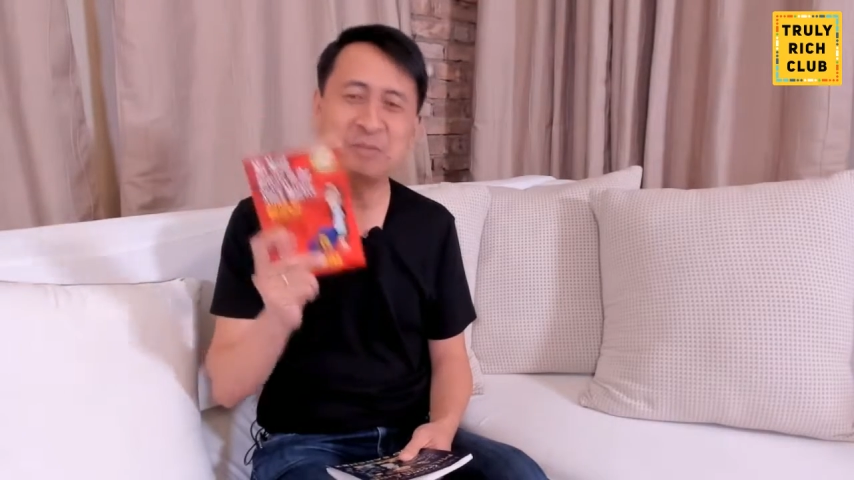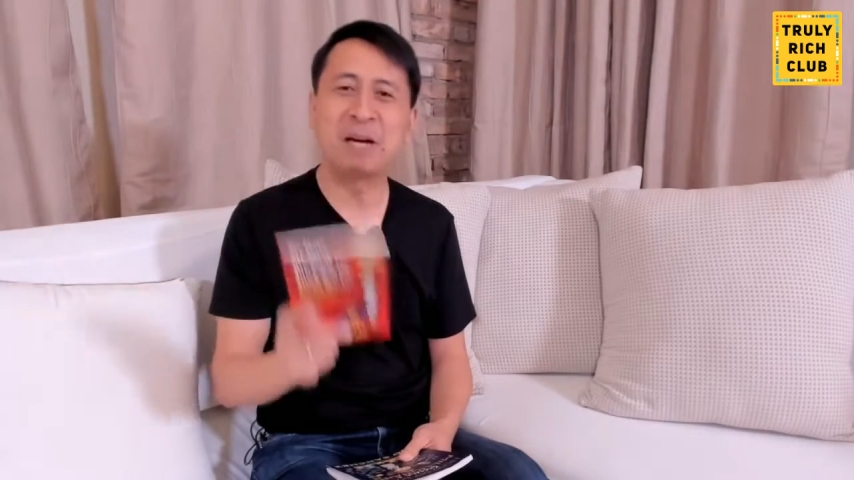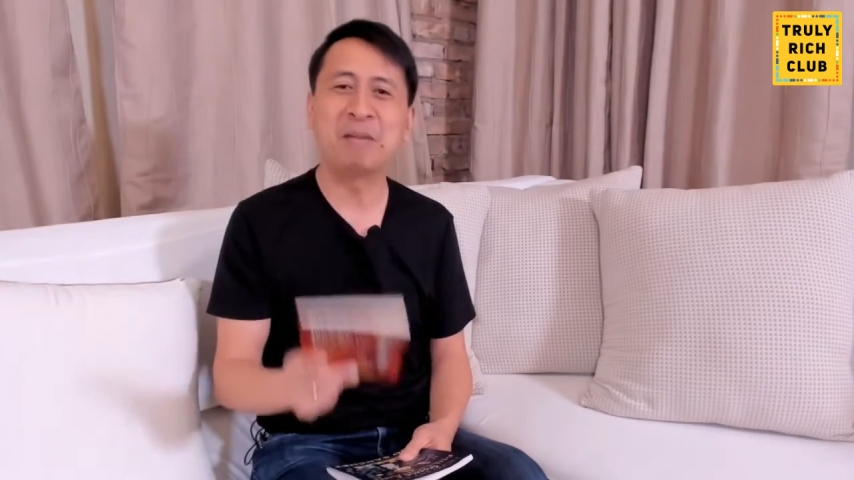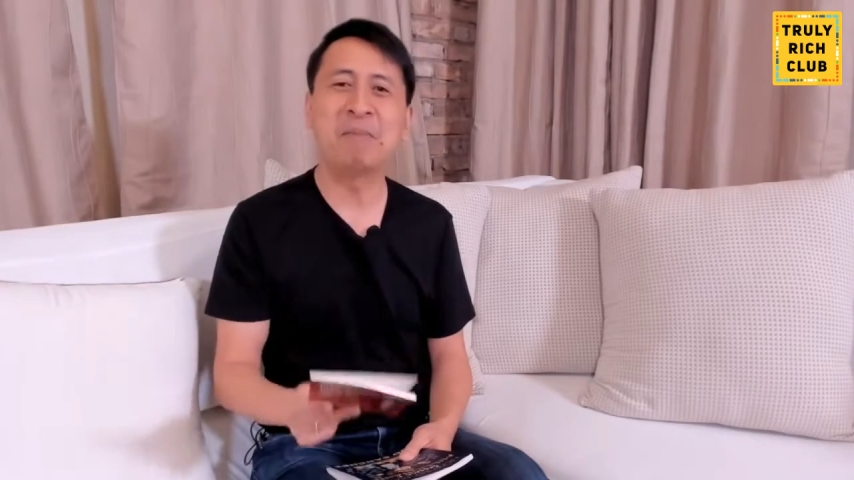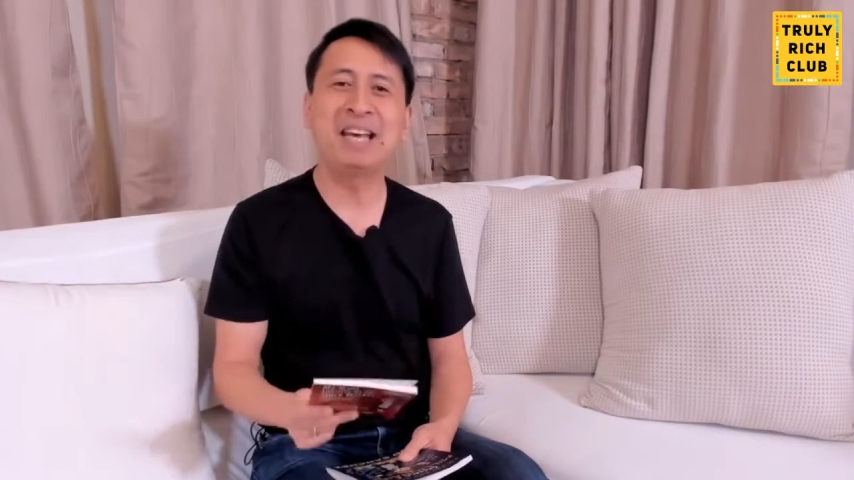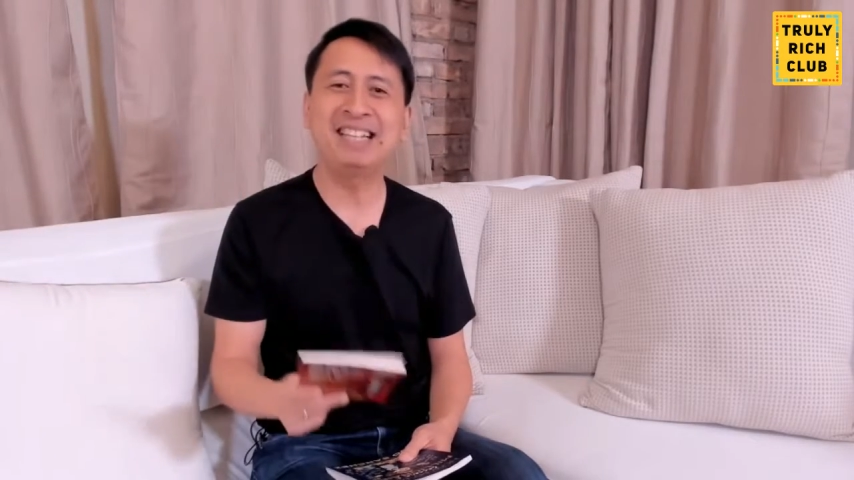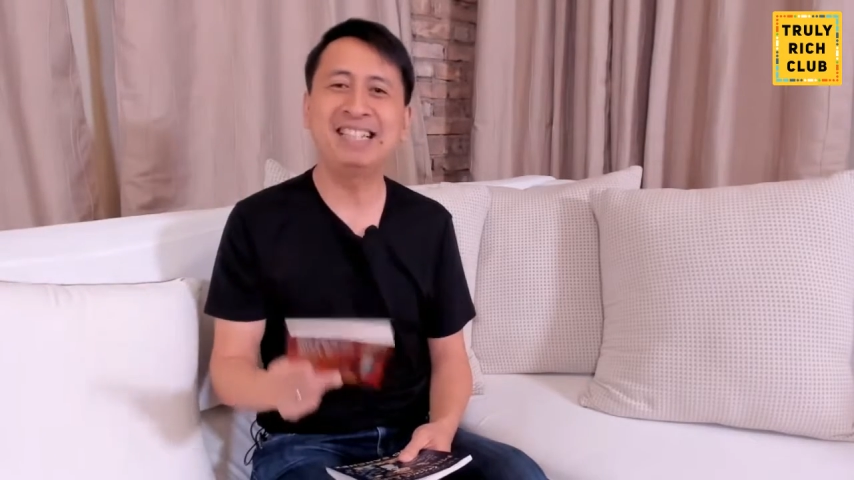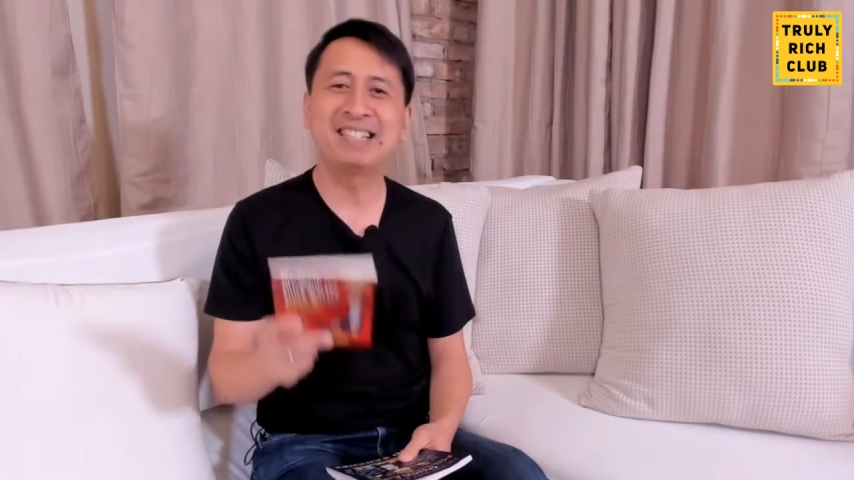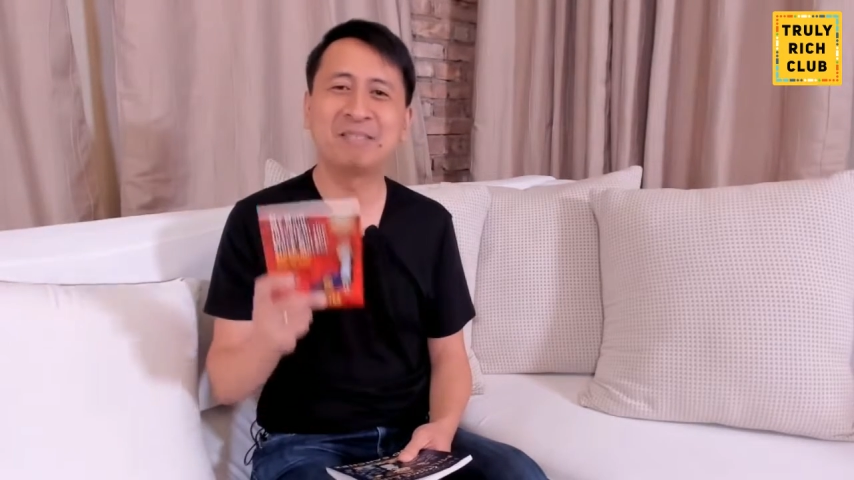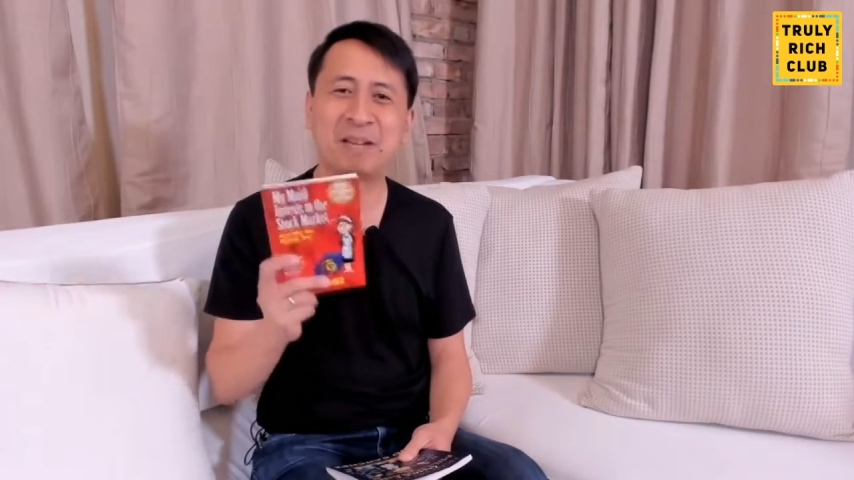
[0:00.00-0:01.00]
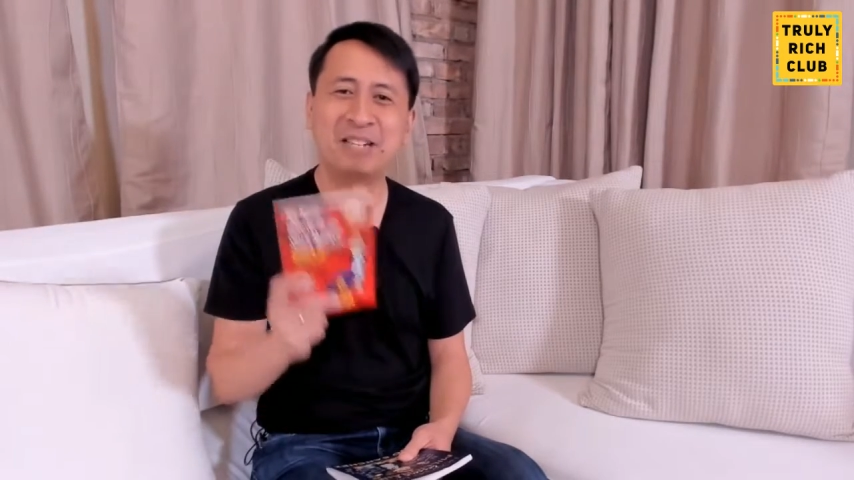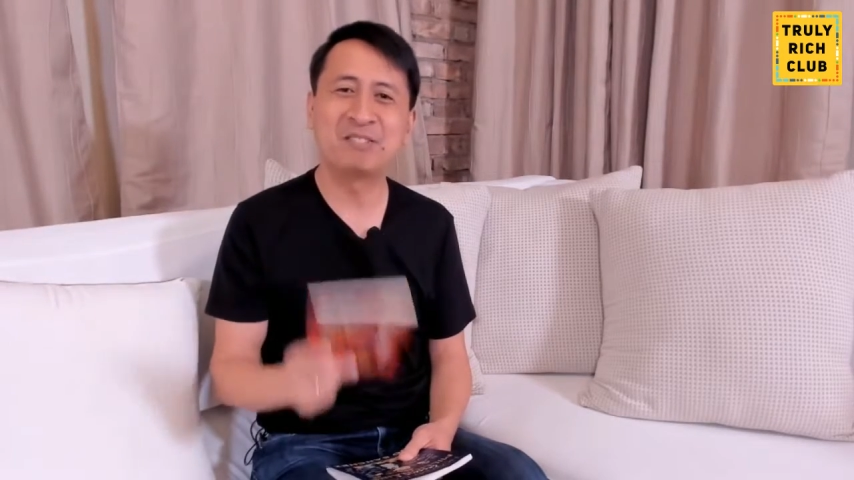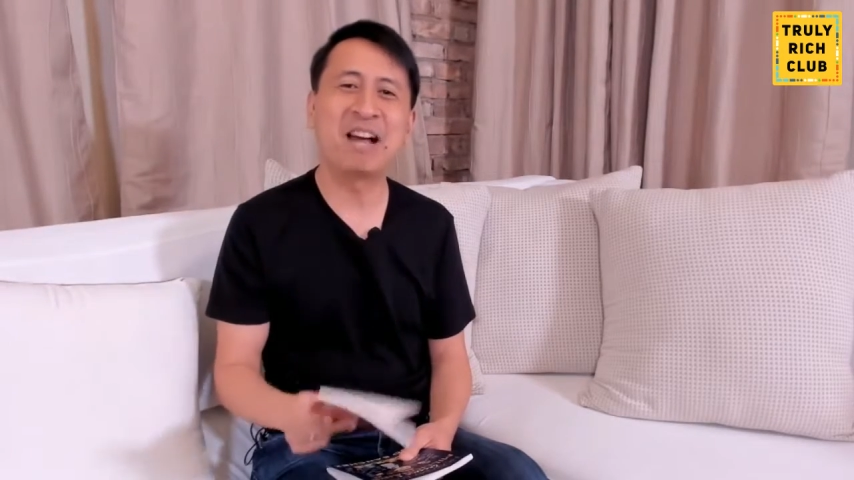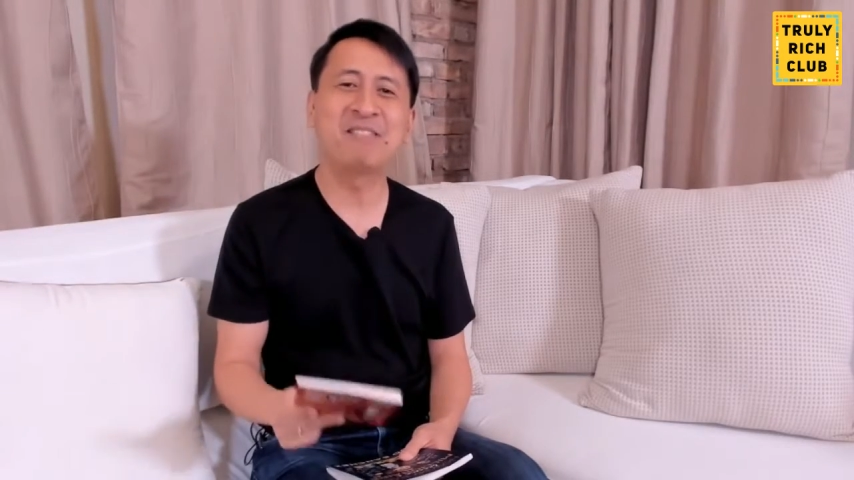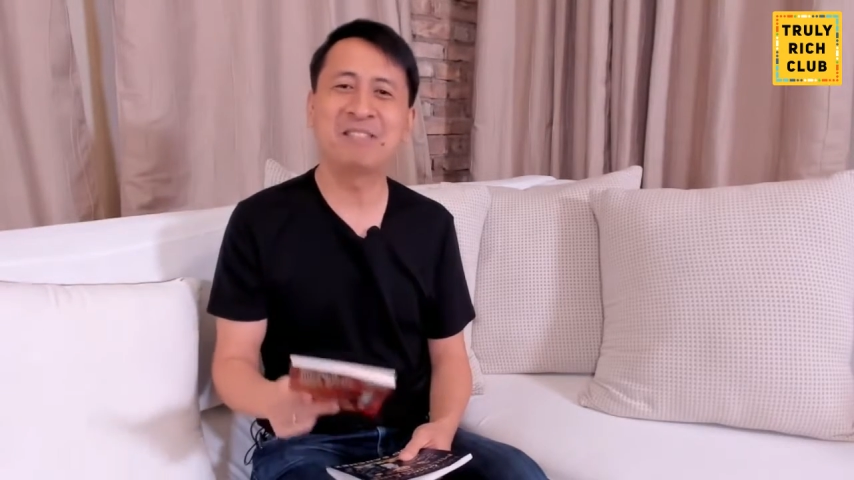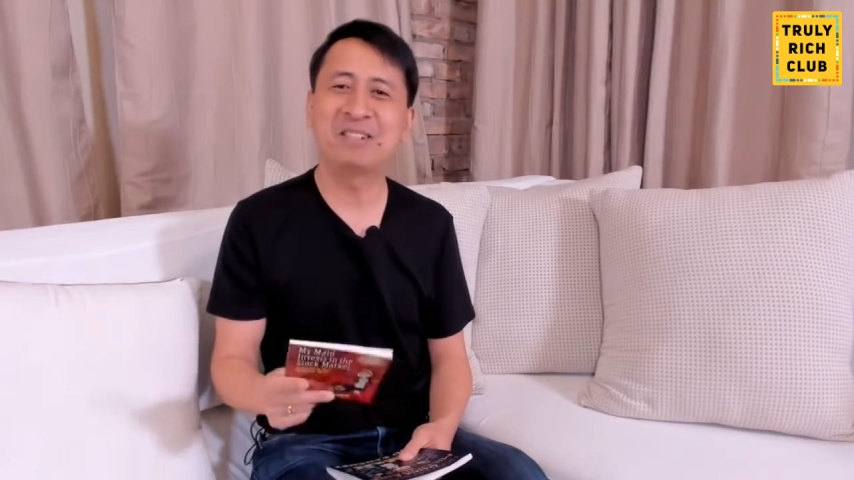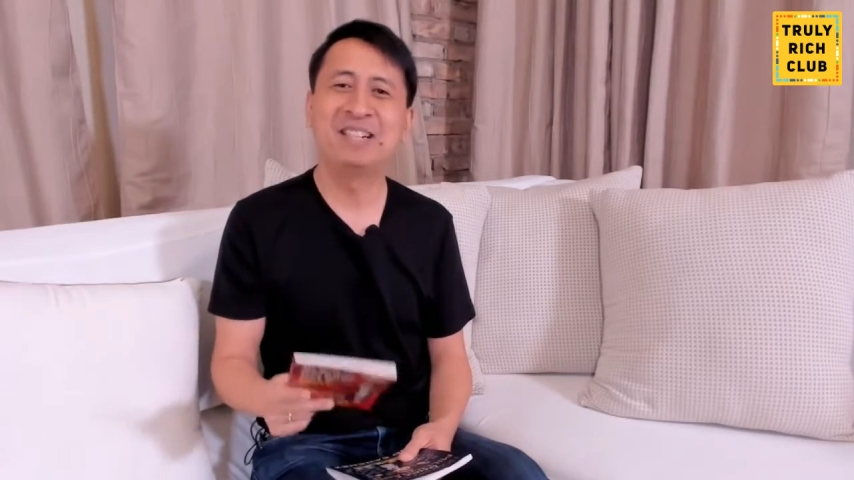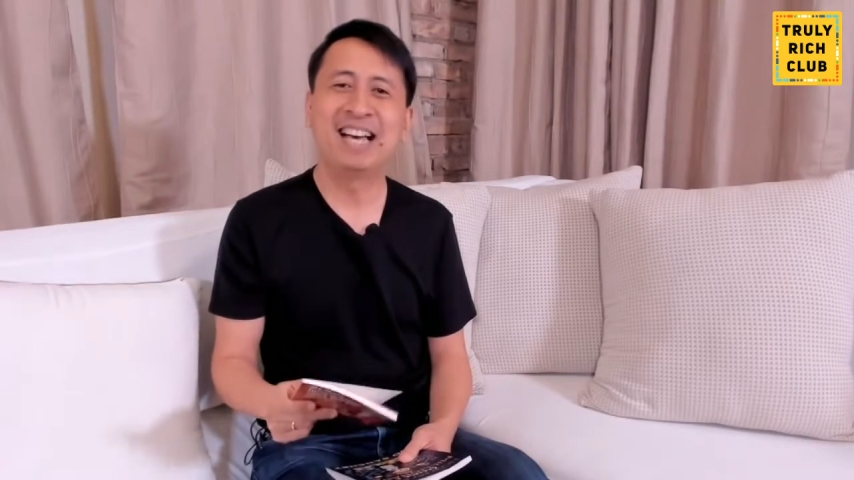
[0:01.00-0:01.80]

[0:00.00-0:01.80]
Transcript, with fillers: my maids, my driver,